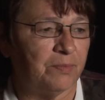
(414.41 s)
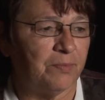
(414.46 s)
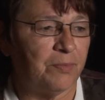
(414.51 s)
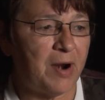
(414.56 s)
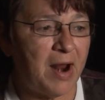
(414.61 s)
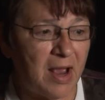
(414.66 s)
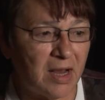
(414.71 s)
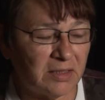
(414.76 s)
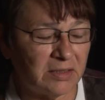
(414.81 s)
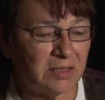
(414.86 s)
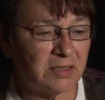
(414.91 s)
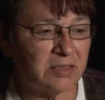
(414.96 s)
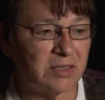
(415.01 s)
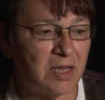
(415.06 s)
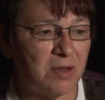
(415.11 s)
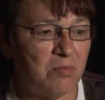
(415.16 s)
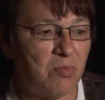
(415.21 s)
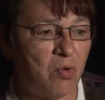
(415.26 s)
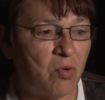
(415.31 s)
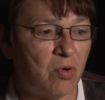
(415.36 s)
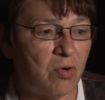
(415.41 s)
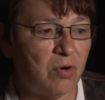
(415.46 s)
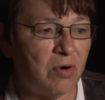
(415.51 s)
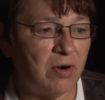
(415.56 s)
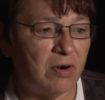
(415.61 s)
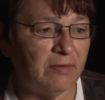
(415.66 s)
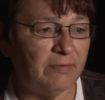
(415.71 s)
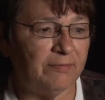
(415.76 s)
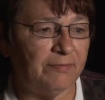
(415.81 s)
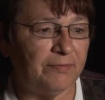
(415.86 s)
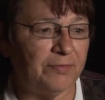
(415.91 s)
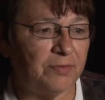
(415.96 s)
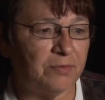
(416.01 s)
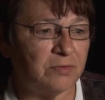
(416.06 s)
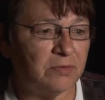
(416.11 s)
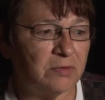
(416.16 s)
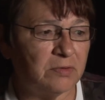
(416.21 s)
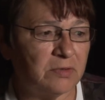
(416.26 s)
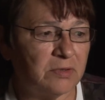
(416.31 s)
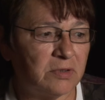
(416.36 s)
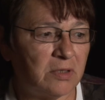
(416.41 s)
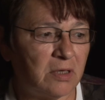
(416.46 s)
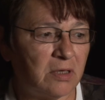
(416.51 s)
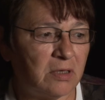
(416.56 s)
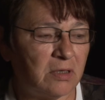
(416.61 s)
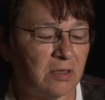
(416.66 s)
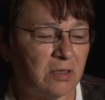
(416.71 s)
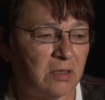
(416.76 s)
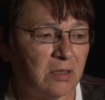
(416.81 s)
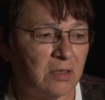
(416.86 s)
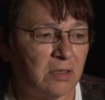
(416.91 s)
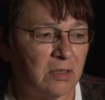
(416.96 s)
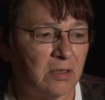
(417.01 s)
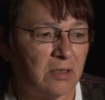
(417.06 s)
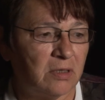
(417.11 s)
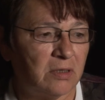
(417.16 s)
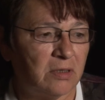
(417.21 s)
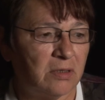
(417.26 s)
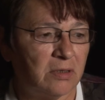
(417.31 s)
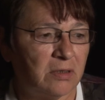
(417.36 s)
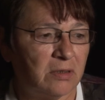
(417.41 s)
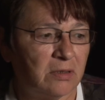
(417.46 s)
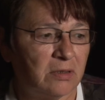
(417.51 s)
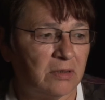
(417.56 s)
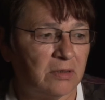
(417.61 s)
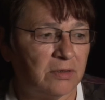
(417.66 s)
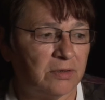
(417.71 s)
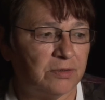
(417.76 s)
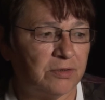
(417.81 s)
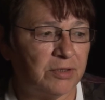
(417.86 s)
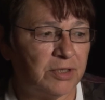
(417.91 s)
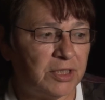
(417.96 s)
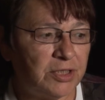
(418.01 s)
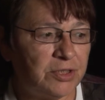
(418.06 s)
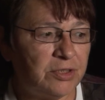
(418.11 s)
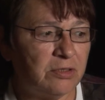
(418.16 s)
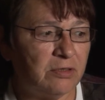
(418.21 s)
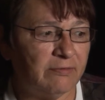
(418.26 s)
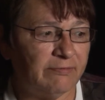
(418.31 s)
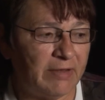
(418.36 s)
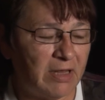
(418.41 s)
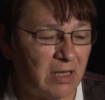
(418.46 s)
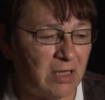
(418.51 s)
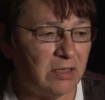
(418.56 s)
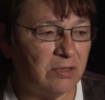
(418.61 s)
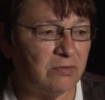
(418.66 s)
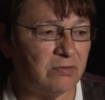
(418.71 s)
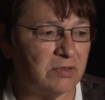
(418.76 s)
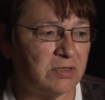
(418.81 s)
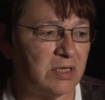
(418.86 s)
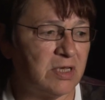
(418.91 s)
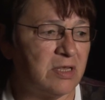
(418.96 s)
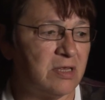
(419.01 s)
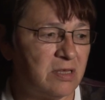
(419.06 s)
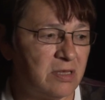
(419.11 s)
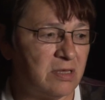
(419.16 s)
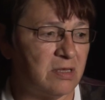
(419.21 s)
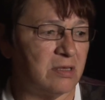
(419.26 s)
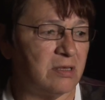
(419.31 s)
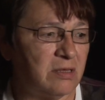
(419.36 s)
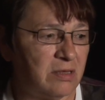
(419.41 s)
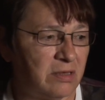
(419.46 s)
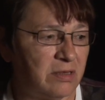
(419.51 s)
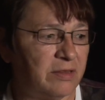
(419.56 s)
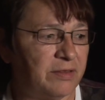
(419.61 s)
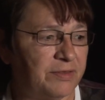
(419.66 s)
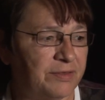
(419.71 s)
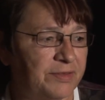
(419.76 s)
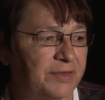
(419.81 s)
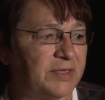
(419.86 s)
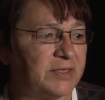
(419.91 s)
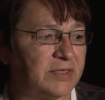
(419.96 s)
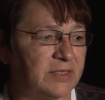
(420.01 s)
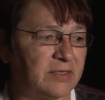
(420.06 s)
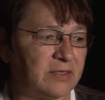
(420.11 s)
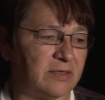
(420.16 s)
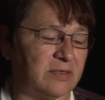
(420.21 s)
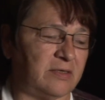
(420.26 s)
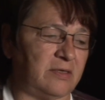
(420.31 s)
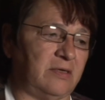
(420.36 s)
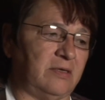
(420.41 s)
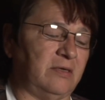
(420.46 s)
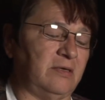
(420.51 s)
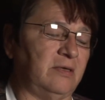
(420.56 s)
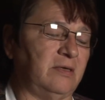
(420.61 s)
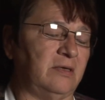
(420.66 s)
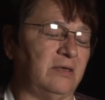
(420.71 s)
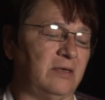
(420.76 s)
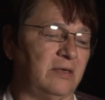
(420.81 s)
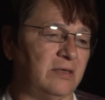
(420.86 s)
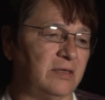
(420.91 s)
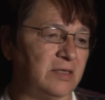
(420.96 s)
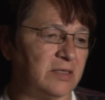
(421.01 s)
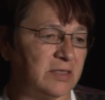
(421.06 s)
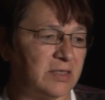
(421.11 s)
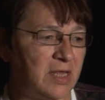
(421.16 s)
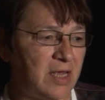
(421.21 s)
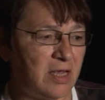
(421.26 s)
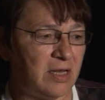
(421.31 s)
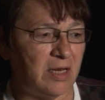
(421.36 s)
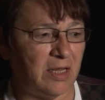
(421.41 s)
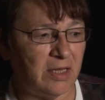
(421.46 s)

practicing more of those uh, traditional values in this this day and